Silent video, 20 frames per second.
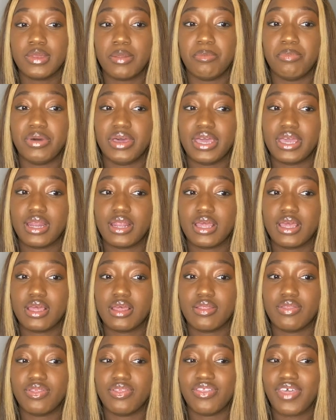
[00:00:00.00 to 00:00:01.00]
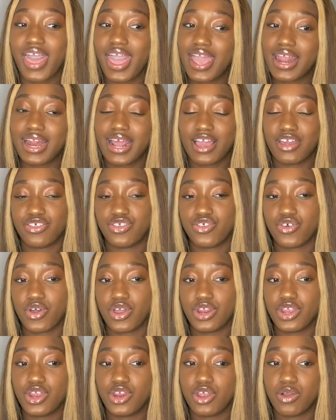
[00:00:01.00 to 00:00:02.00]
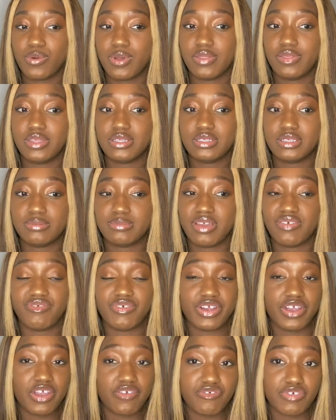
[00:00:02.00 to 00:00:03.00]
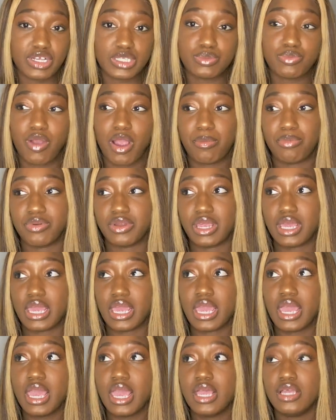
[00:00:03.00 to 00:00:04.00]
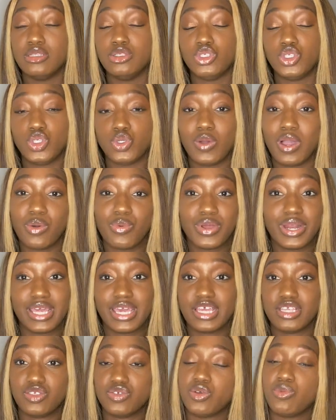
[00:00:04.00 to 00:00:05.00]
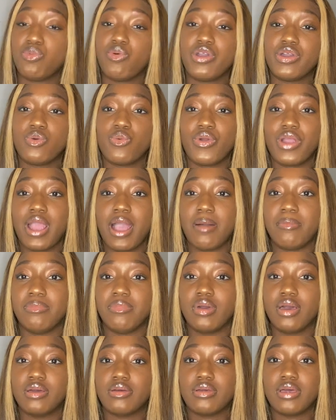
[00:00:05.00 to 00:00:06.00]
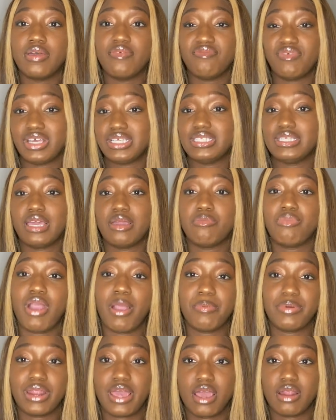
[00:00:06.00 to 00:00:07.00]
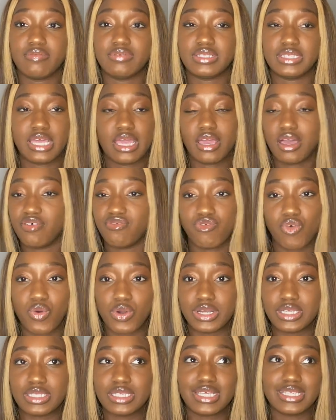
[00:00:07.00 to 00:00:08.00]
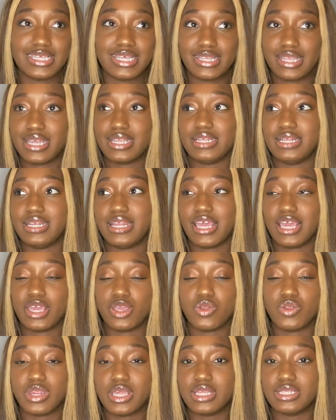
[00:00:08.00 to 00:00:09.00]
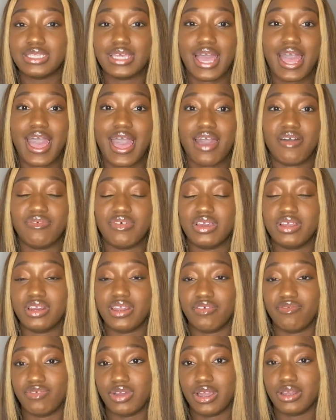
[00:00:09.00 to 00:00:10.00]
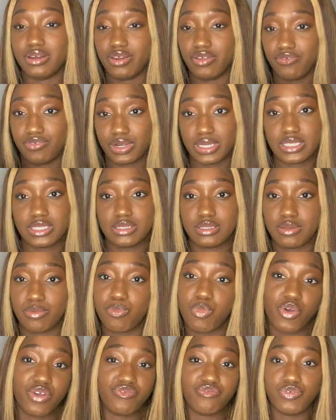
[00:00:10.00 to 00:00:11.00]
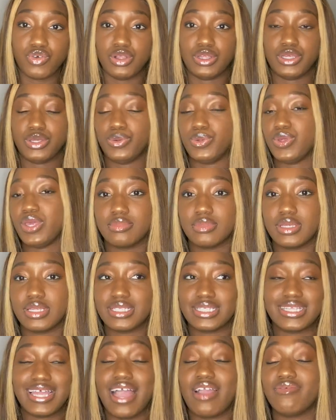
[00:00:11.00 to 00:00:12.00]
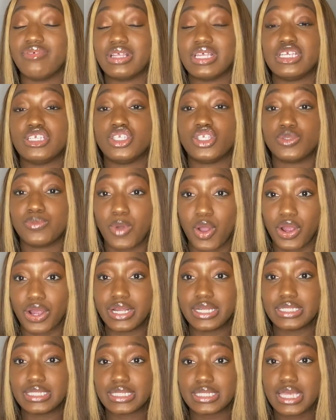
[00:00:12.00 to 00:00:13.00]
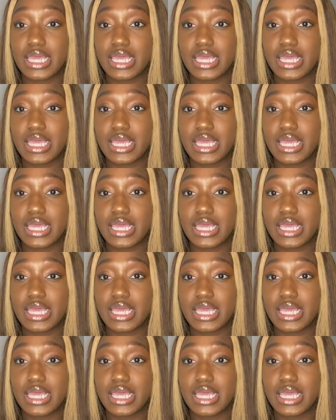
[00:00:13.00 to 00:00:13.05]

but then I thought, you know what, this is my very first property. Do I wanna get to a point where I'm investing in property out of state? Of course, because at the end of the day, you need to have a diverse portfolio. It's not really smart